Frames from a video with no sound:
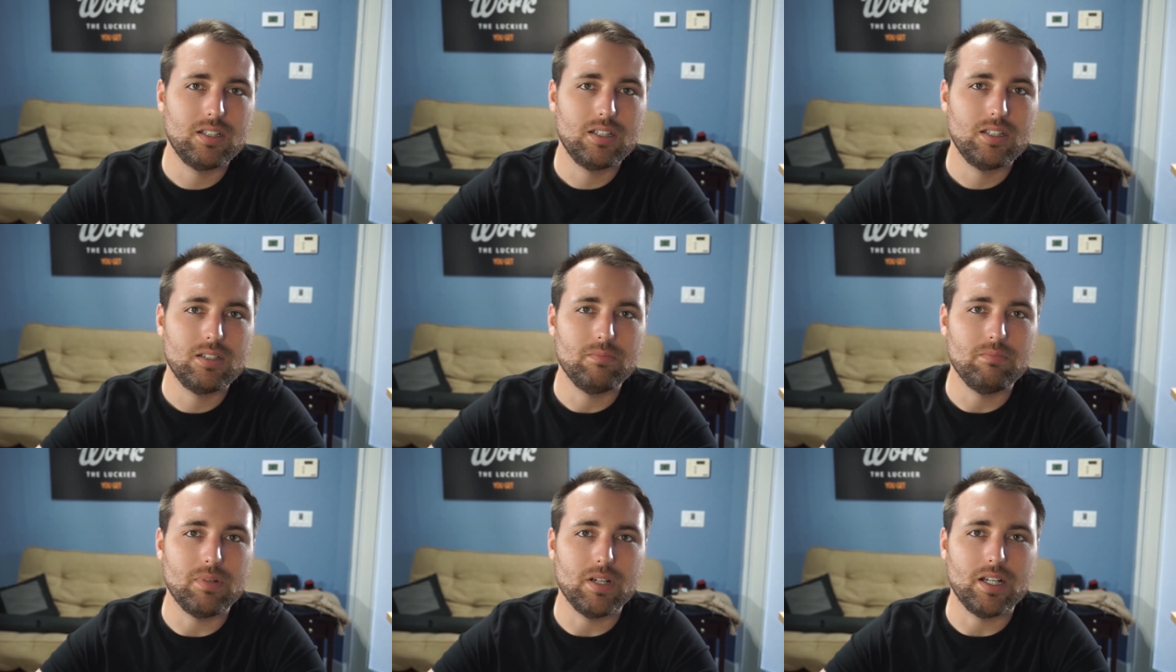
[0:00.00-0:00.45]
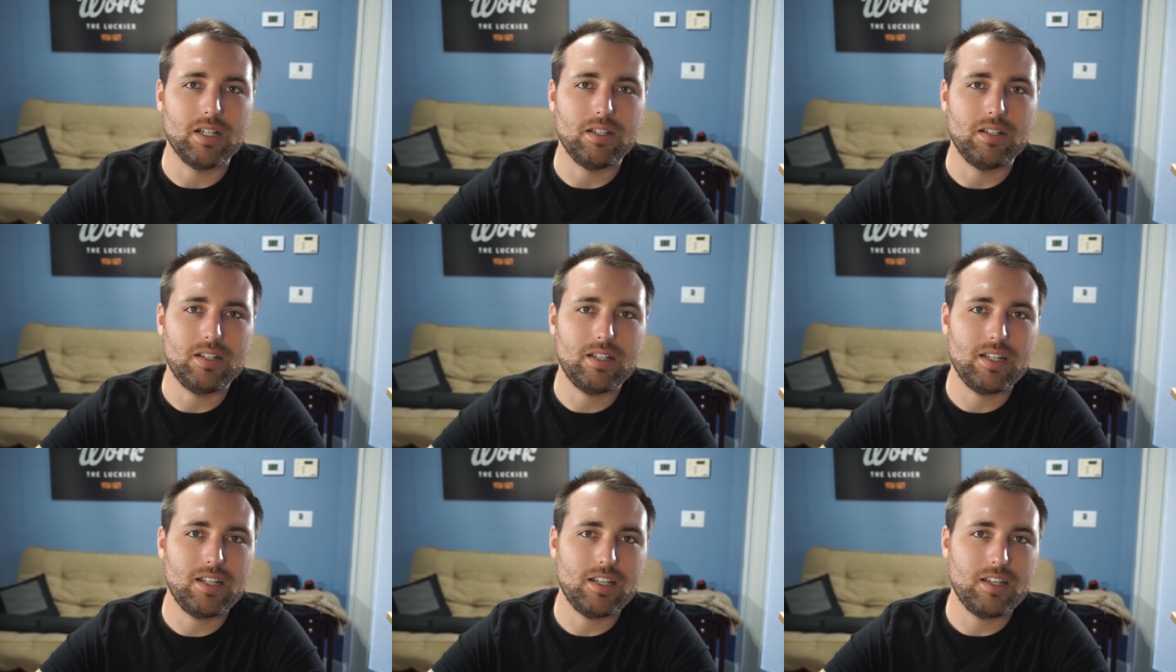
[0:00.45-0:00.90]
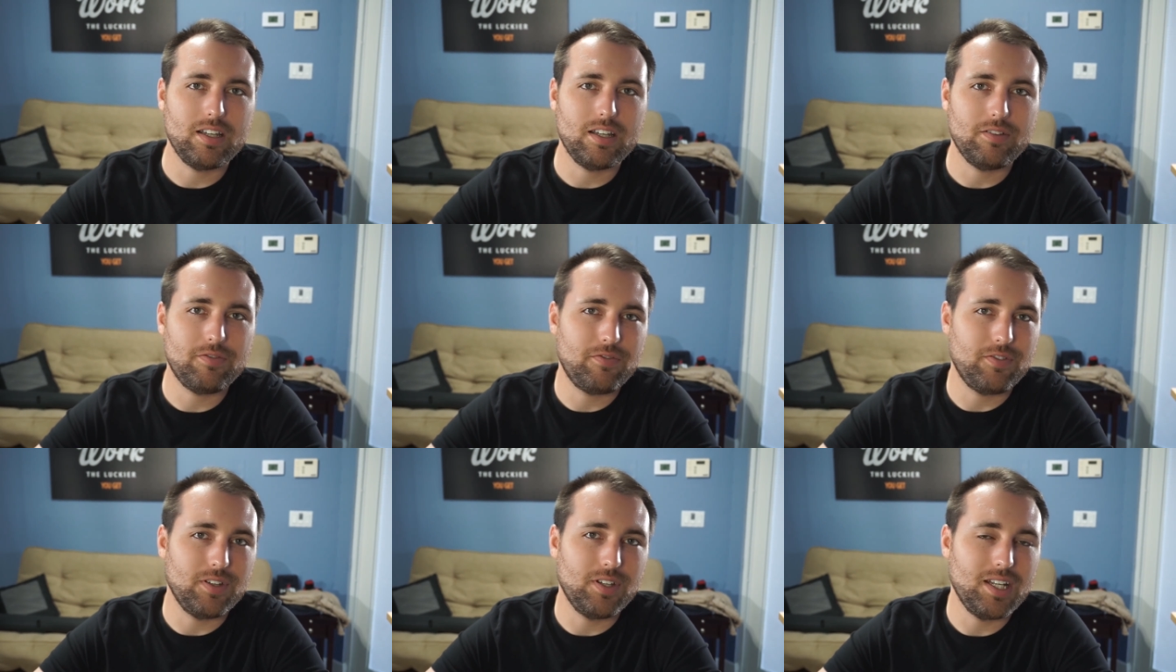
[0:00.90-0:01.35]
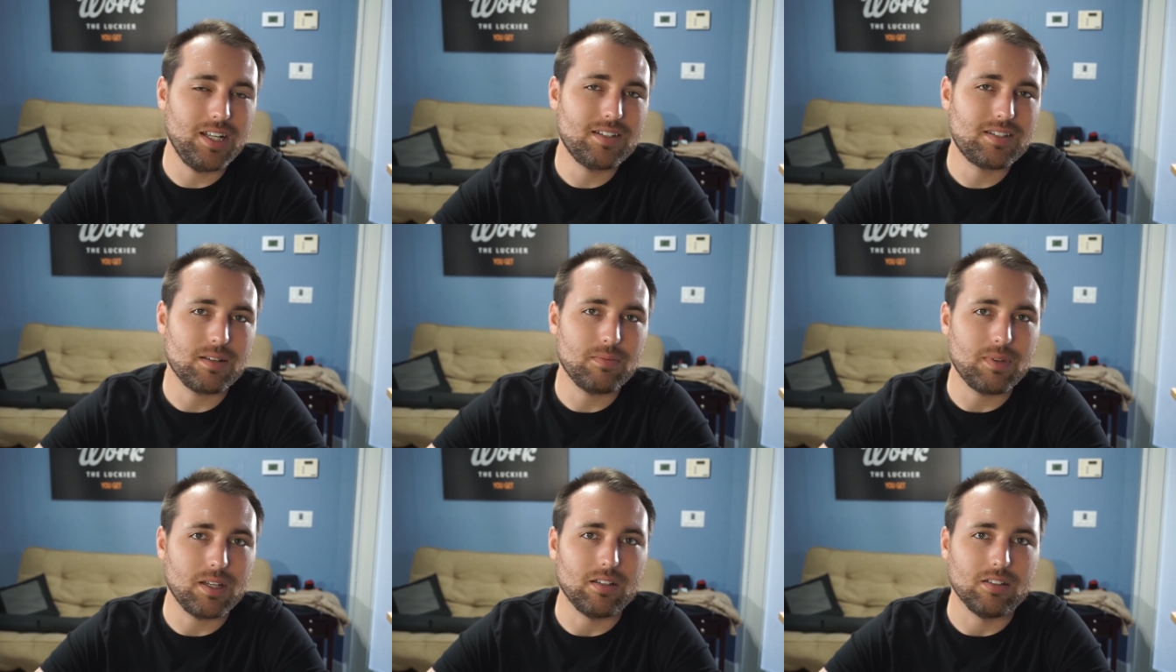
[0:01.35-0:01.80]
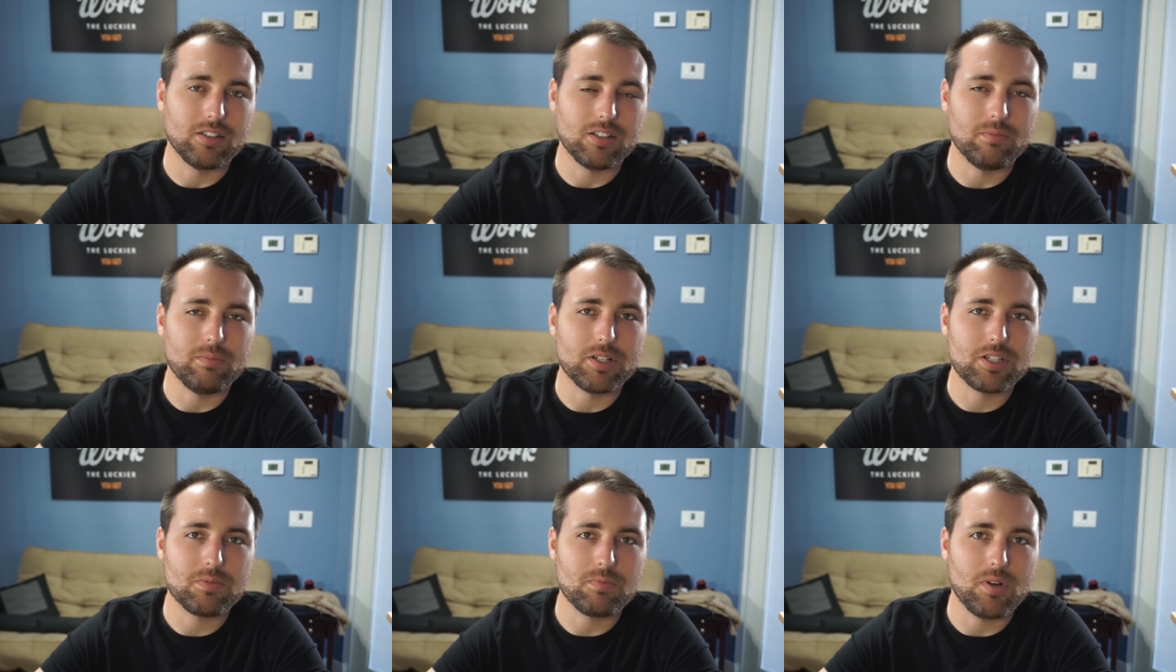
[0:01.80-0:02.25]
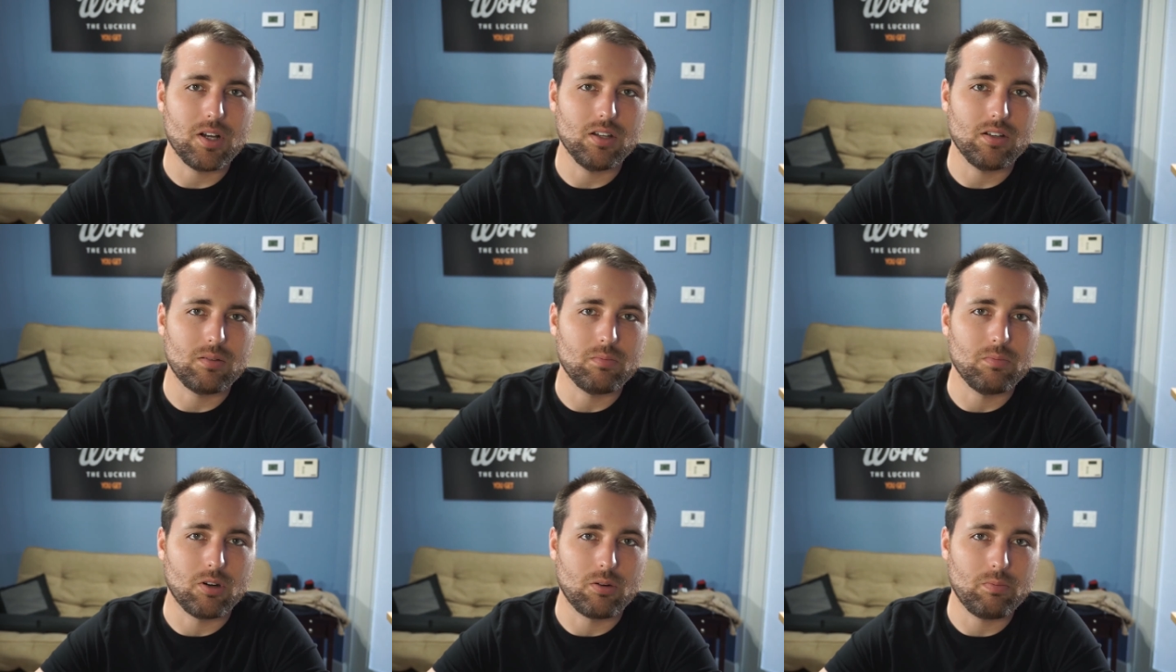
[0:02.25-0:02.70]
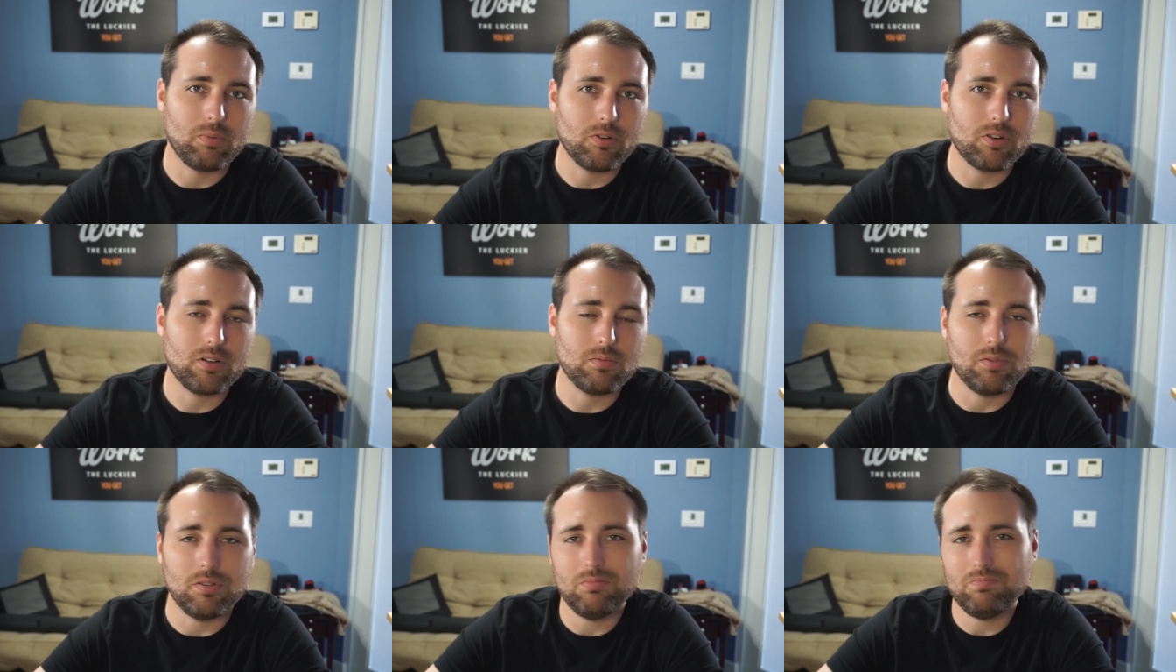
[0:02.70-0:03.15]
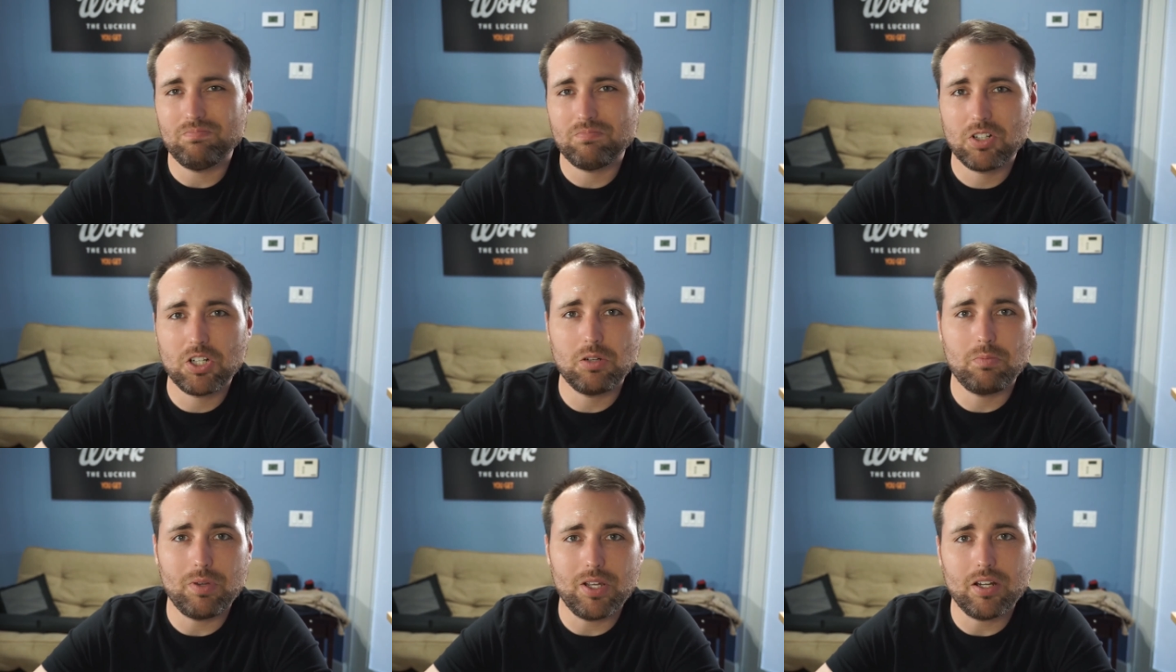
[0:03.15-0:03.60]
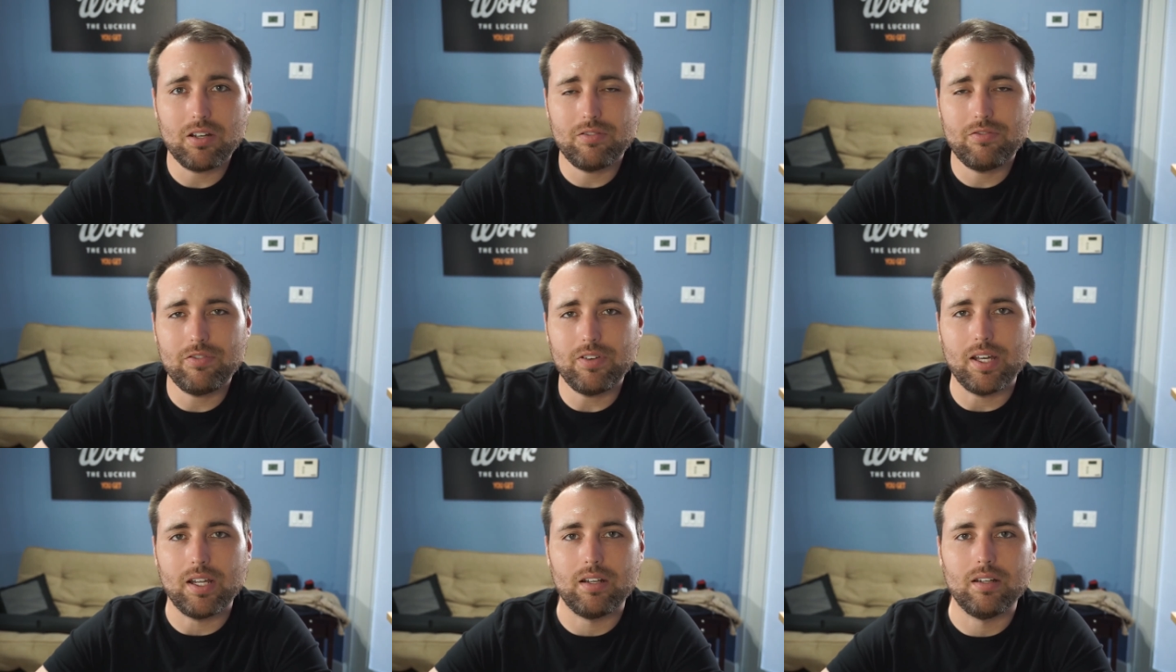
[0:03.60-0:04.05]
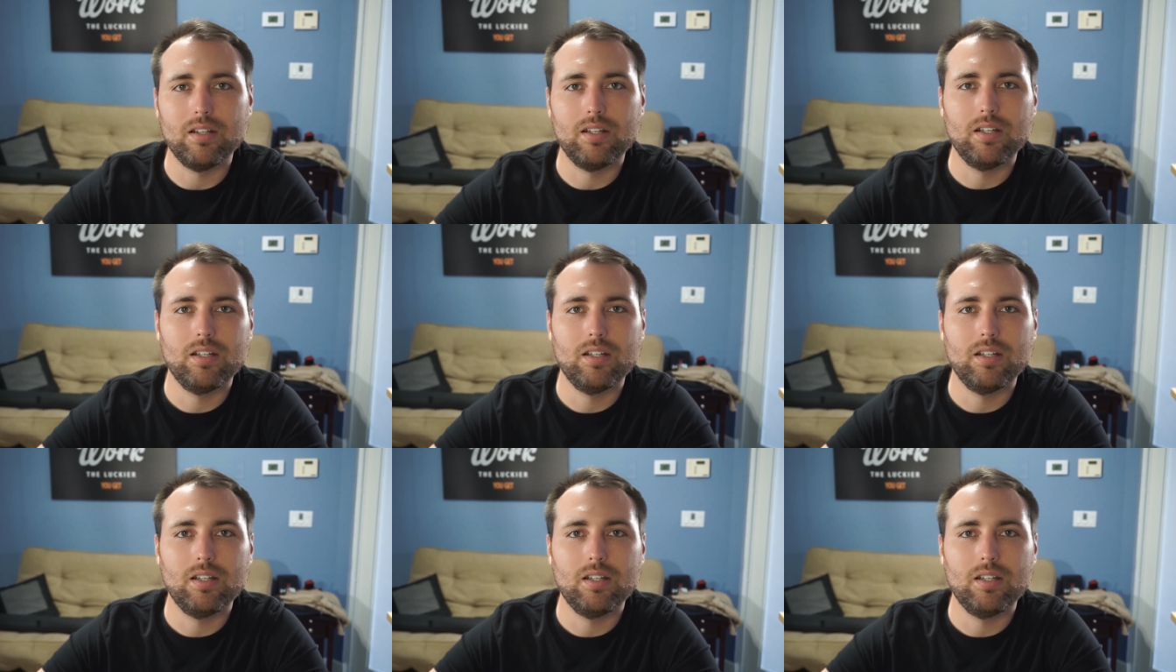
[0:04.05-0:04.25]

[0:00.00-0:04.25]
but if you need something a little bit smaller and more portable, could be a good fit.